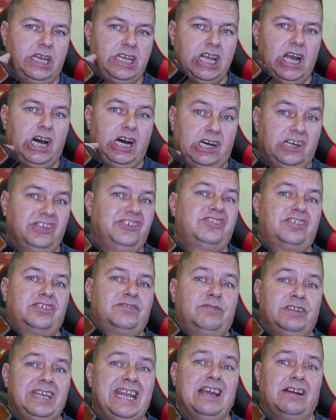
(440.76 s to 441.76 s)

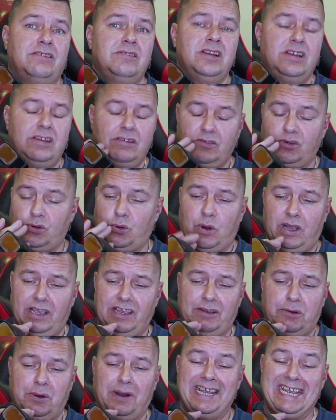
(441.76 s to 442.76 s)
yards, you know,
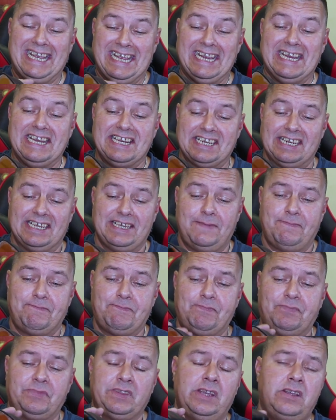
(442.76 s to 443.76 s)
quite easily.
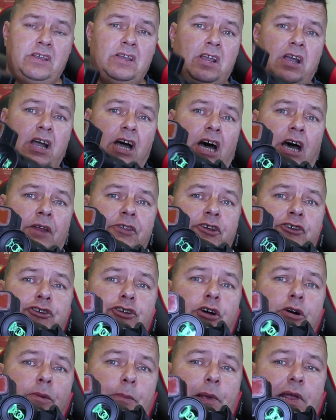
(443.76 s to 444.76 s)
Up the
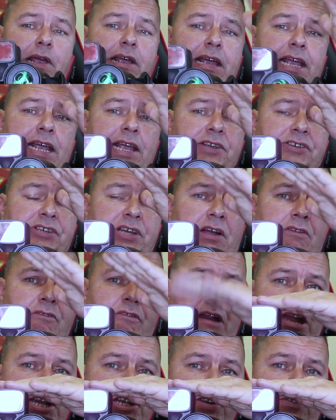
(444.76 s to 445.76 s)
top here is a
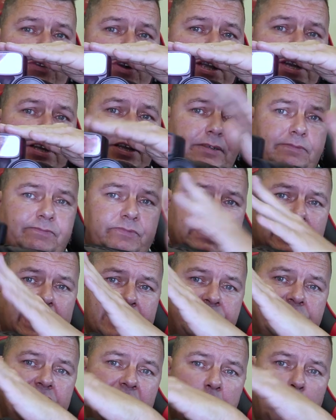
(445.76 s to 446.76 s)
rangefinder.
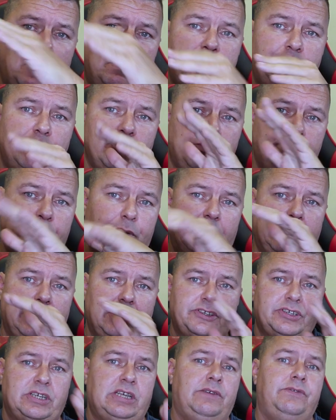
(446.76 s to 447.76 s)
That's the optional
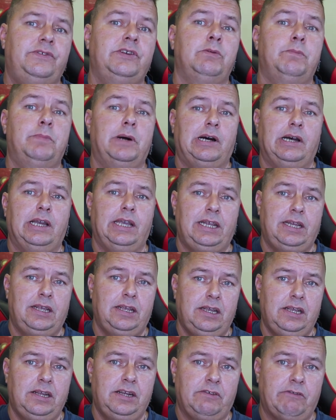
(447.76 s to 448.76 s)
part if you buy
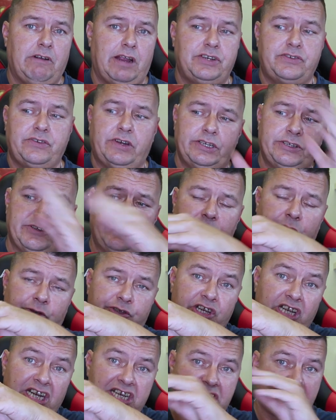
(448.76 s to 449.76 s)
the rangefinder. Of
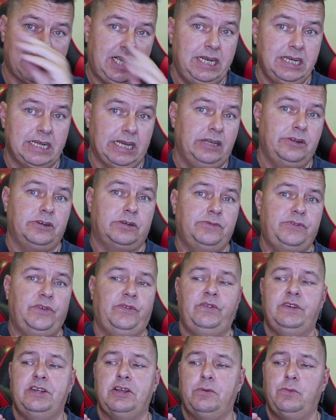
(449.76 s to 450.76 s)
course, you can take that off
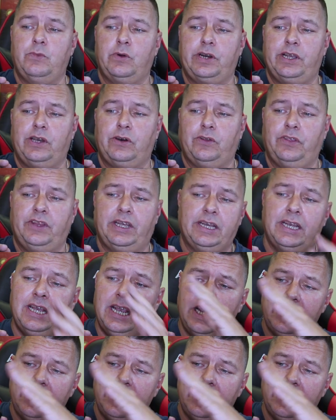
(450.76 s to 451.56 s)
if you don't want it on there.